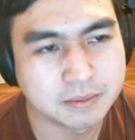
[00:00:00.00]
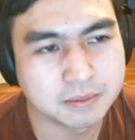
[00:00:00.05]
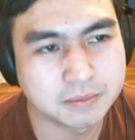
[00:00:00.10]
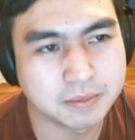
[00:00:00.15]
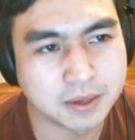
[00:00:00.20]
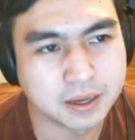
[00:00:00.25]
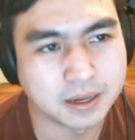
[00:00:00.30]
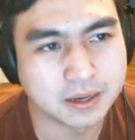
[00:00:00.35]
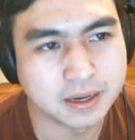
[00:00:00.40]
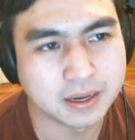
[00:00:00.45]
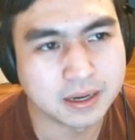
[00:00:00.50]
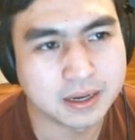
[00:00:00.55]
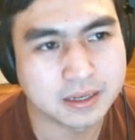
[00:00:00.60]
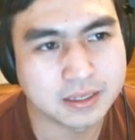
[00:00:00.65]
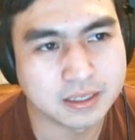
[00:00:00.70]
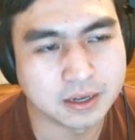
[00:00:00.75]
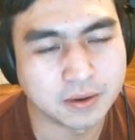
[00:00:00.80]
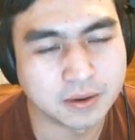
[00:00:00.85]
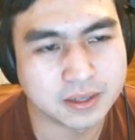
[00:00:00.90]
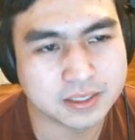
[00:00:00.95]
But
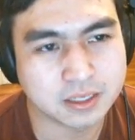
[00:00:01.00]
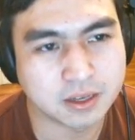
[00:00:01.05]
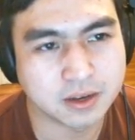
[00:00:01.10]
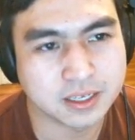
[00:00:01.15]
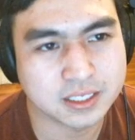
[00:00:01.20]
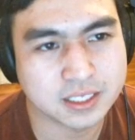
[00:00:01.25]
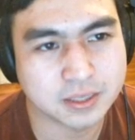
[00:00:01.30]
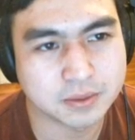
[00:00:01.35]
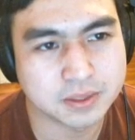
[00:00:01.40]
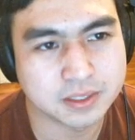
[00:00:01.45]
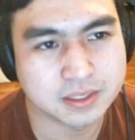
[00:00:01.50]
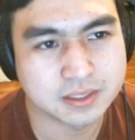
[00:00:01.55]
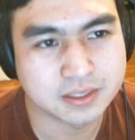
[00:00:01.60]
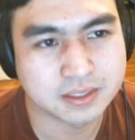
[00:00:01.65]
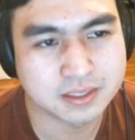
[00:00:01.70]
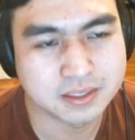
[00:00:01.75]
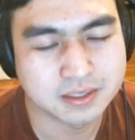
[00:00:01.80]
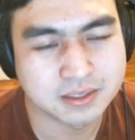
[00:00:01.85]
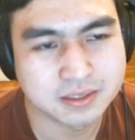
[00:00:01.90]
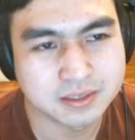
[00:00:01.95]
as long as I was
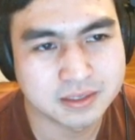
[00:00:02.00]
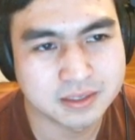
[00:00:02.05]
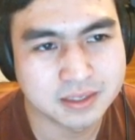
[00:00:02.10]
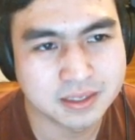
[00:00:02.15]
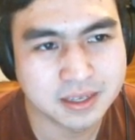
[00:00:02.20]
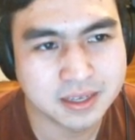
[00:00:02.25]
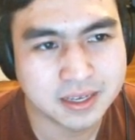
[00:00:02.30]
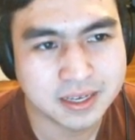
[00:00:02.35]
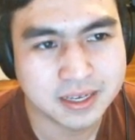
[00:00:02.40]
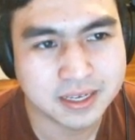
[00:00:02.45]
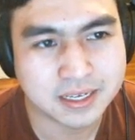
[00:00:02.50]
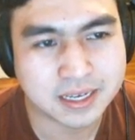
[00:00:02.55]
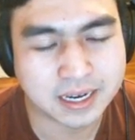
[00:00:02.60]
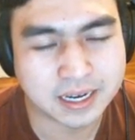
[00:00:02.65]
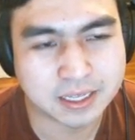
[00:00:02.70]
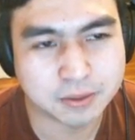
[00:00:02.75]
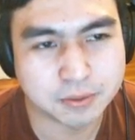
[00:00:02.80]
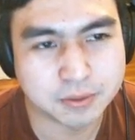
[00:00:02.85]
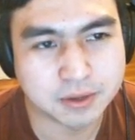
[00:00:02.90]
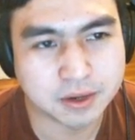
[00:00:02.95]

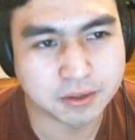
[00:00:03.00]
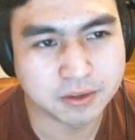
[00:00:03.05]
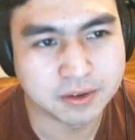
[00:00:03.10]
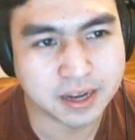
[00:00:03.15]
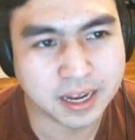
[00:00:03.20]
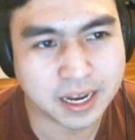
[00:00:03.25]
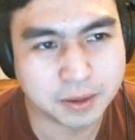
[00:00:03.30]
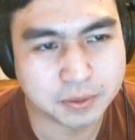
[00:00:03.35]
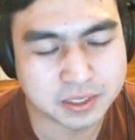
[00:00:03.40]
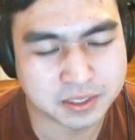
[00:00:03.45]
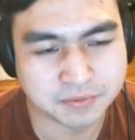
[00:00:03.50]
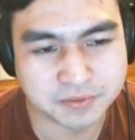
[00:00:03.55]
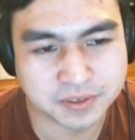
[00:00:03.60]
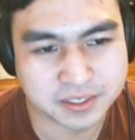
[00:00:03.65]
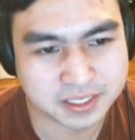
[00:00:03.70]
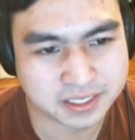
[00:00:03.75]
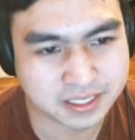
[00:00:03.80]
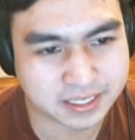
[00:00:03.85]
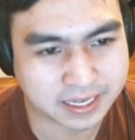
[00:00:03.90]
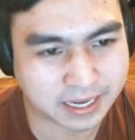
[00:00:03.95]
getting through another day, I wasn't
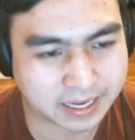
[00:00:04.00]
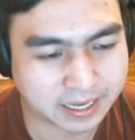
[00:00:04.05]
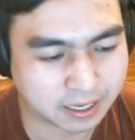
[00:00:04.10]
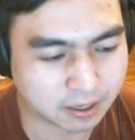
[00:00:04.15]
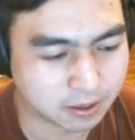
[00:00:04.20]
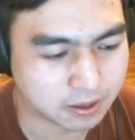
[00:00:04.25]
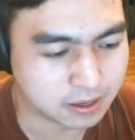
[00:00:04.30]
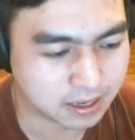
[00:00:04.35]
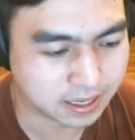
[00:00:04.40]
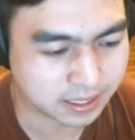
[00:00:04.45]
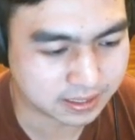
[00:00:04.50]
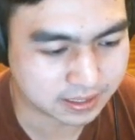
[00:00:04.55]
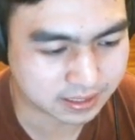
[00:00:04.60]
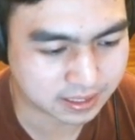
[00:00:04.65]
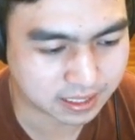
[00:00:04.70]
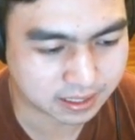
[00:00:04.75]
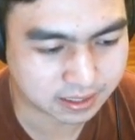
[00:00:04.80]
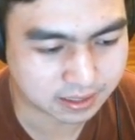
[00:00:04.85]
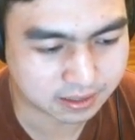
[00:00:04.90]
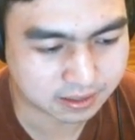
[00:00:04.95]
physically getting hurt. I
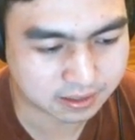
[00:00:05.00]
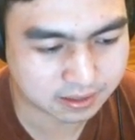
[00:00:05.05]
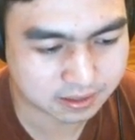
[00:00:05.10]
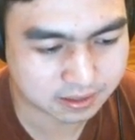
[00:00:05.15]
kind